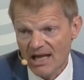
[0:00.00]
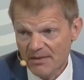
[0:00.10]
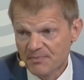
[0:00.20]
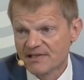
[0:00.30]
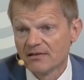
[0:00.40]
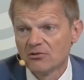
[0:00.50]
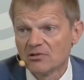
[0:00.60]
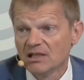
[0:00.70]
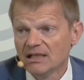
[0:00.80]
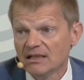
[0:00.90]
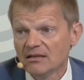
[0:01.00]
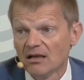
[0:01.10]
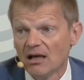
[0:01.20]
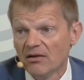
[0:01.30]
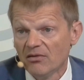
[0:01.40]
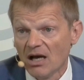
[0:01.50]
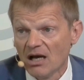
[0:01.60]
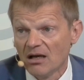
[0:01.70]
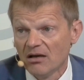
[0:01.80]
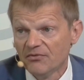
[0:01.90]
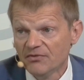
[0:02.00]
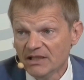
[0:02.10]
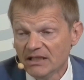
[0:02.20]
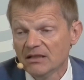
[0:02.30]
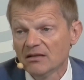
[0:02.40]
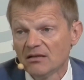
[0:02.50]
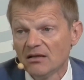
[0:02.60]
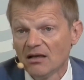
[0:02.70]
Absolutely. We